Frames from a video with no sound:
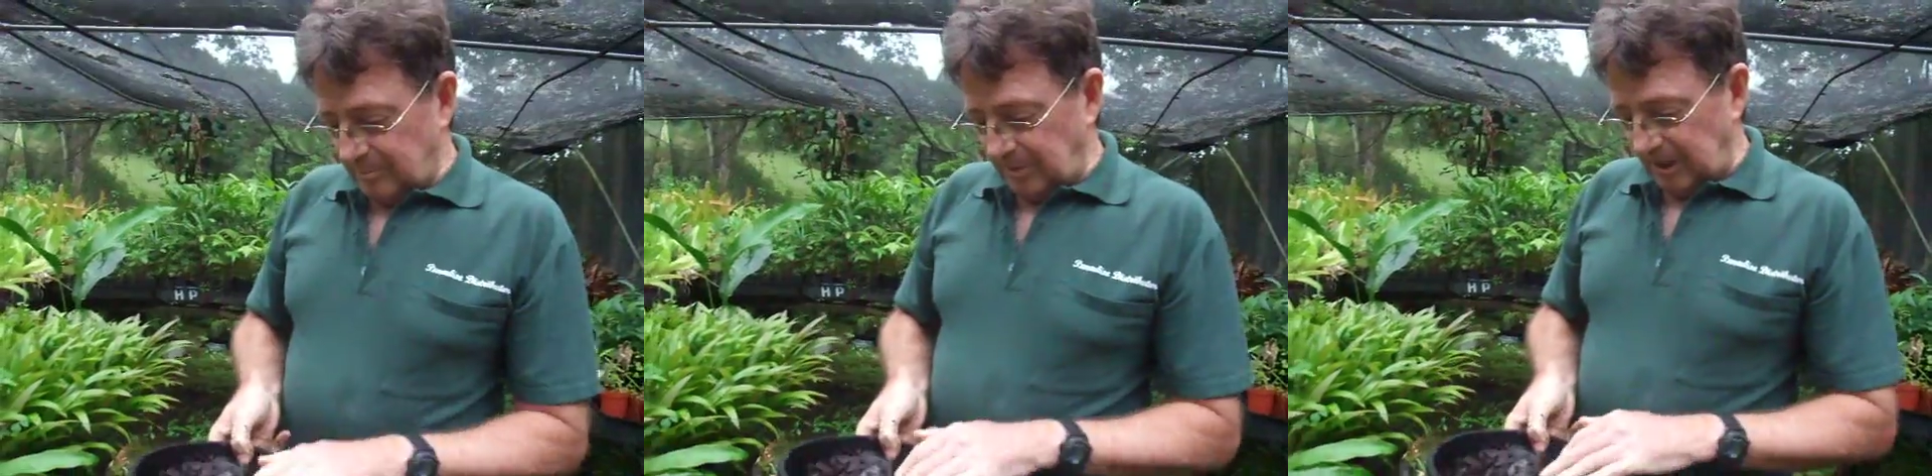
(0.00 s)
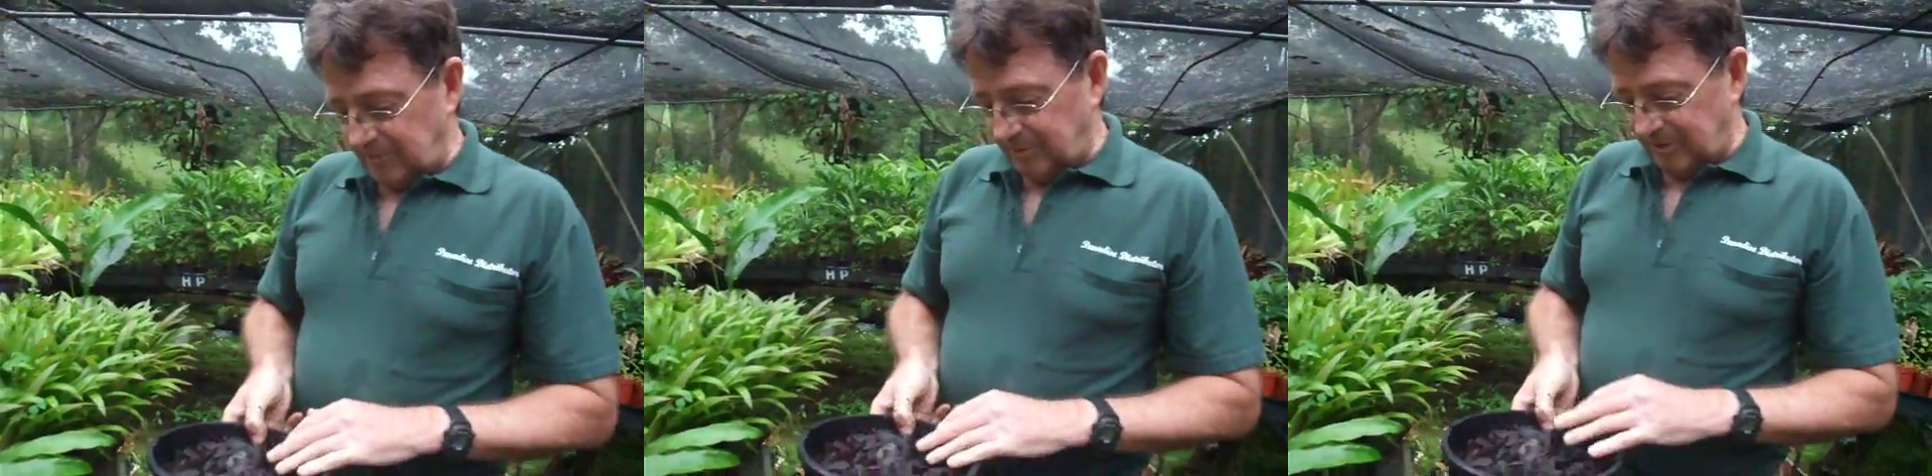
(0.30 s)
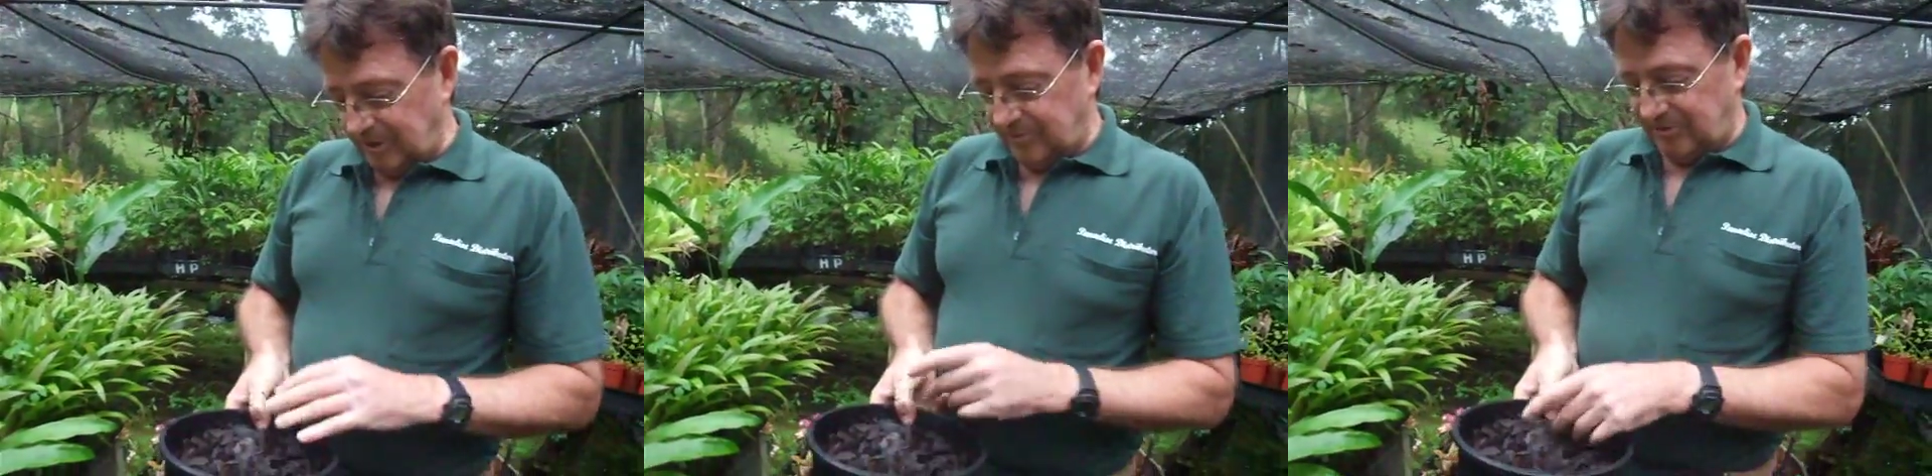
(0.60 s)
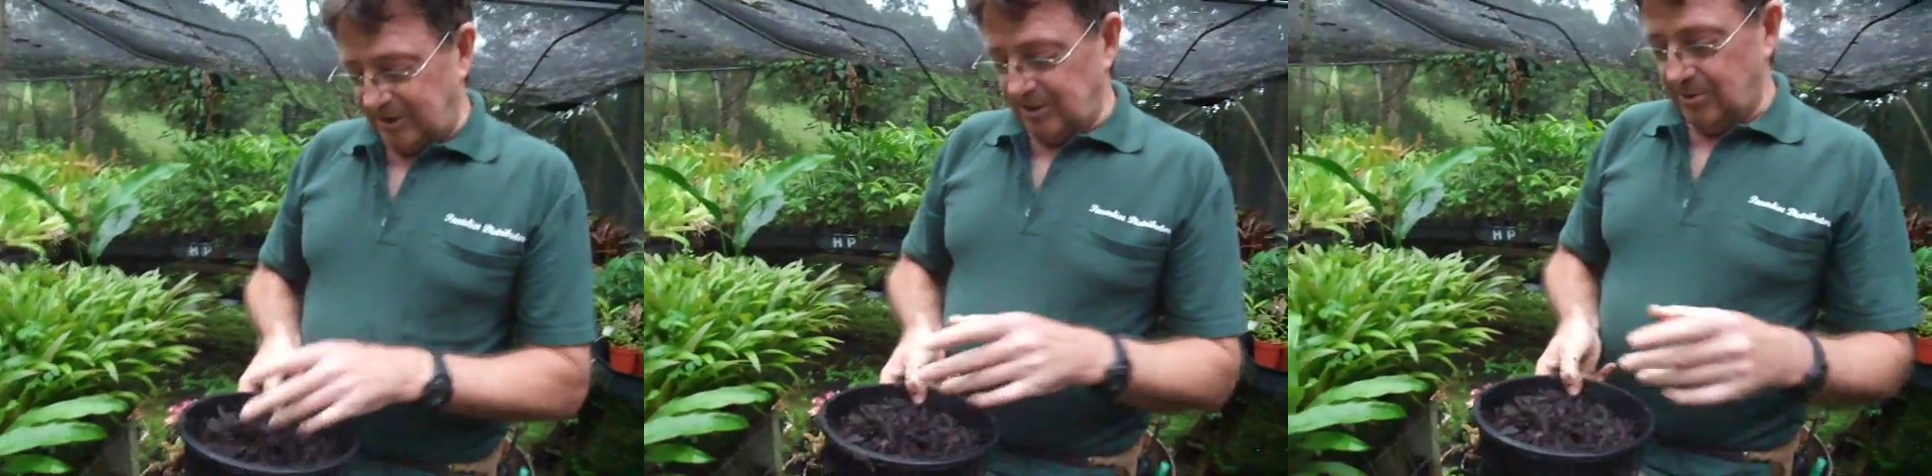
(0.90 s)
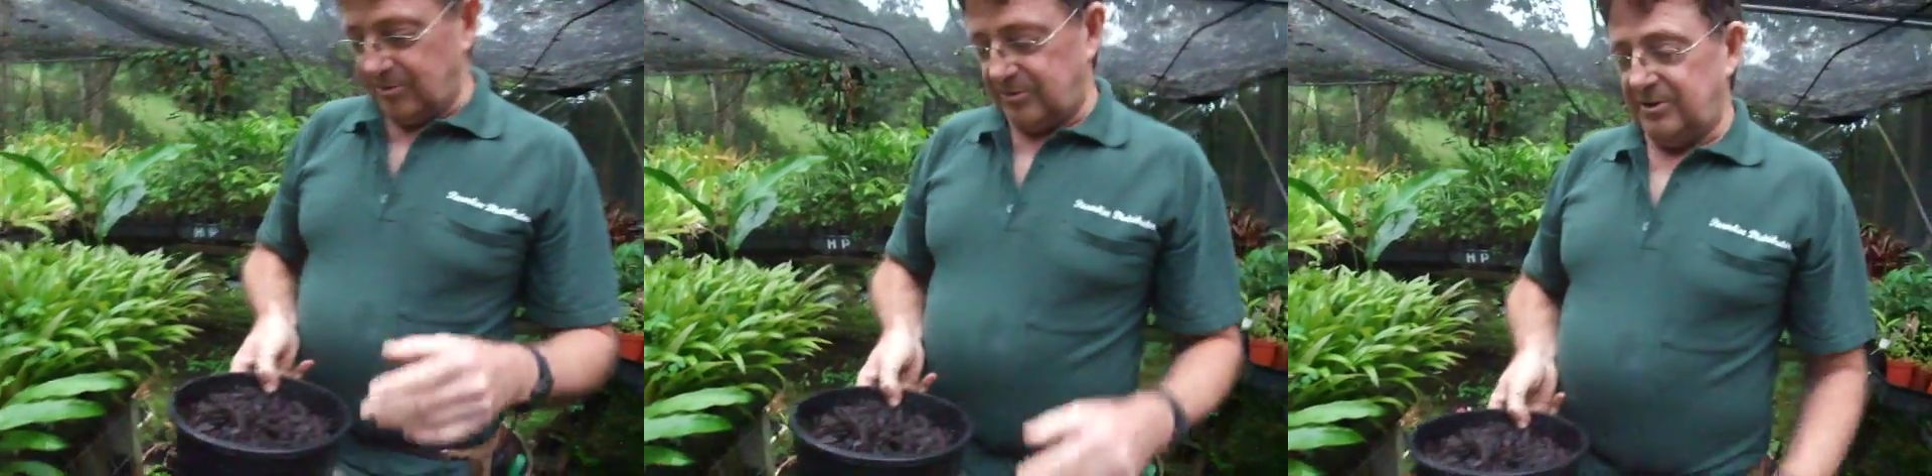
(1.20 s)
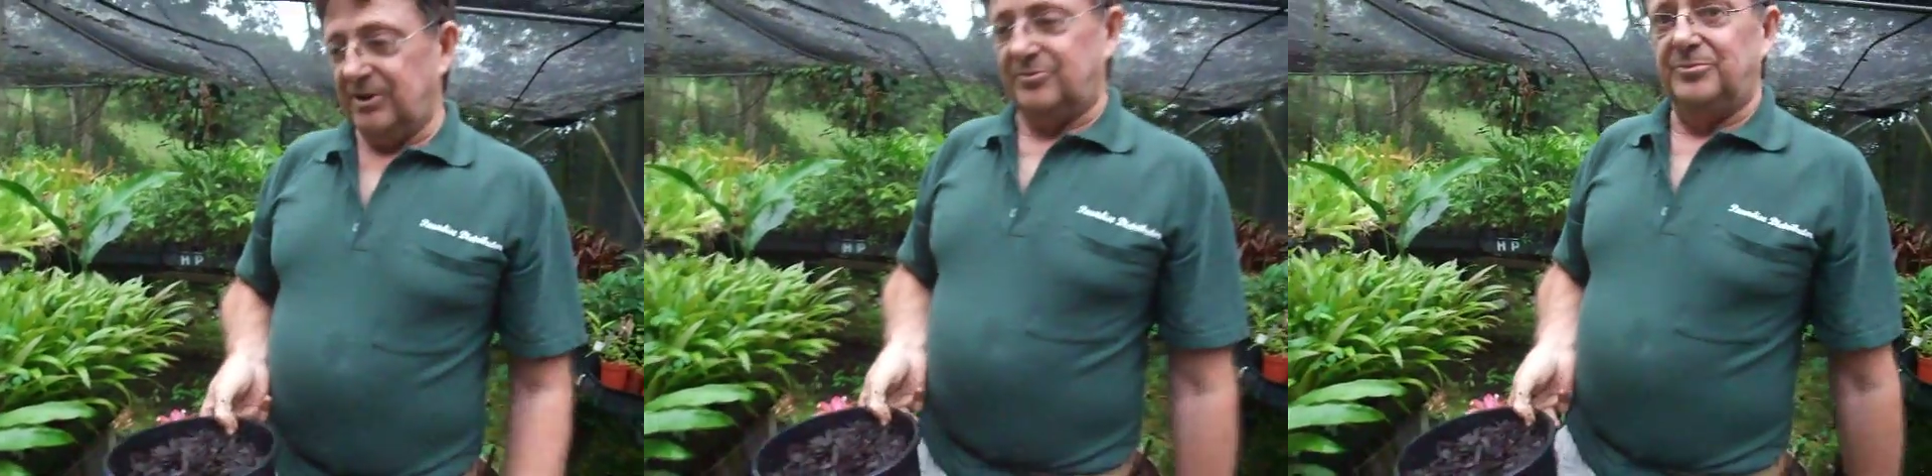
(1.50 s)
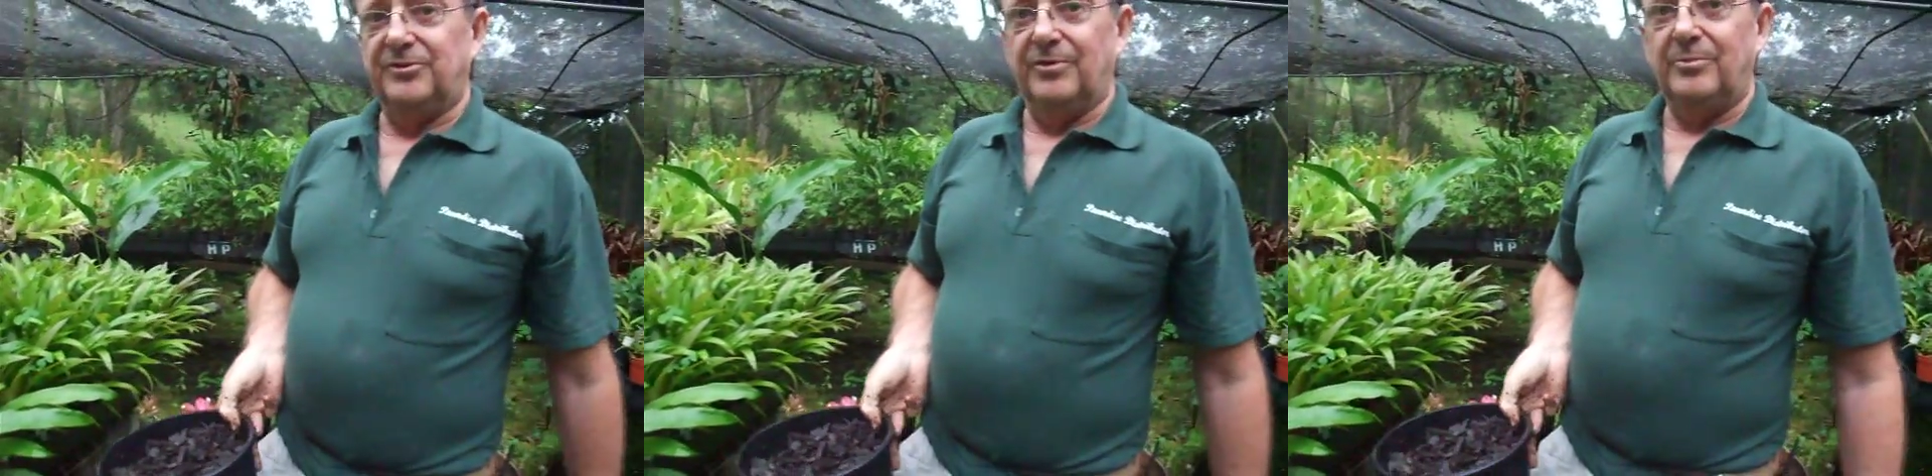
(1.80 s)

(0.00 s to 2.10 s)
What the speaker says: plants, but then suddenly you'll get some different